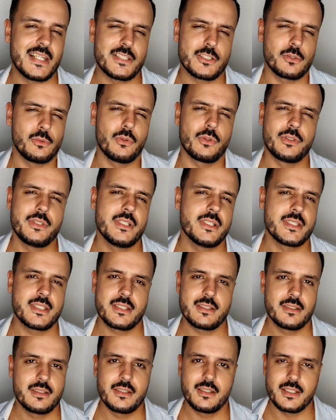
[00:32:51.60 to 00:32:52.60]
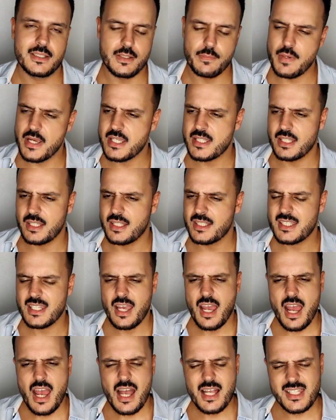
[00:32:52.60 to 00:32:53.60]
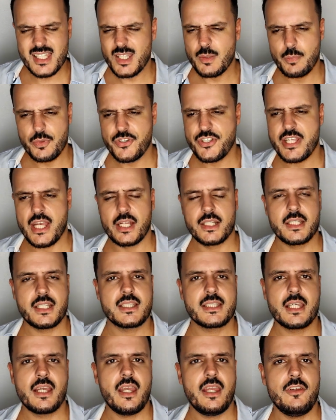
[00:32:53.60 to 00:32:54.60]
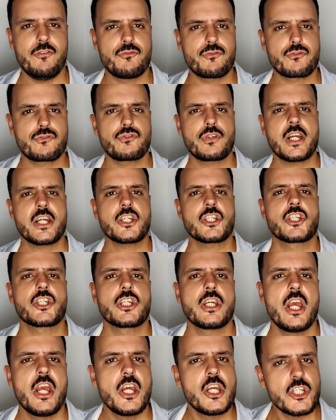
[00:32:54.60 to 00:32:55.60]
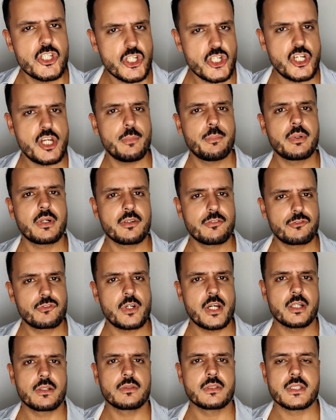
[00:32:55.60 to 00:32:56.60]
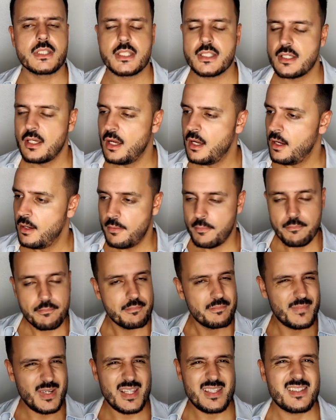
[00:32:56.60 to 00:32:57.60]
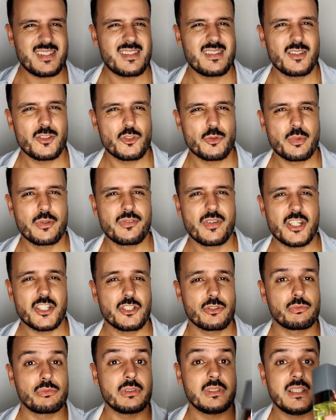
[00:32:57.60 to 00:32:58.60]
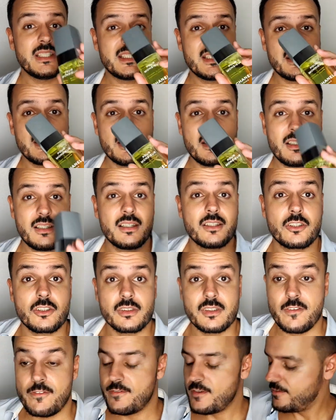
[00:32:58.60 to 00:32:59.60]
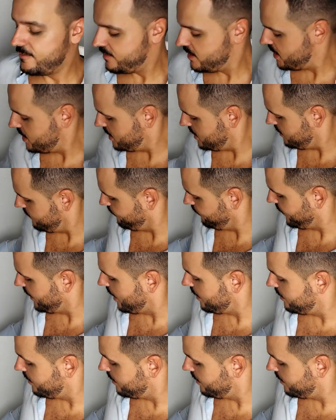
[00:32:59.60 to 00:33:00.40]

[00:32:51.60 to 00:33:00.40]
It's glorious. It's amazing. It's a simple scent. It's a fresh Chypre fragrance, but it's done to perfection, released in the early 50s.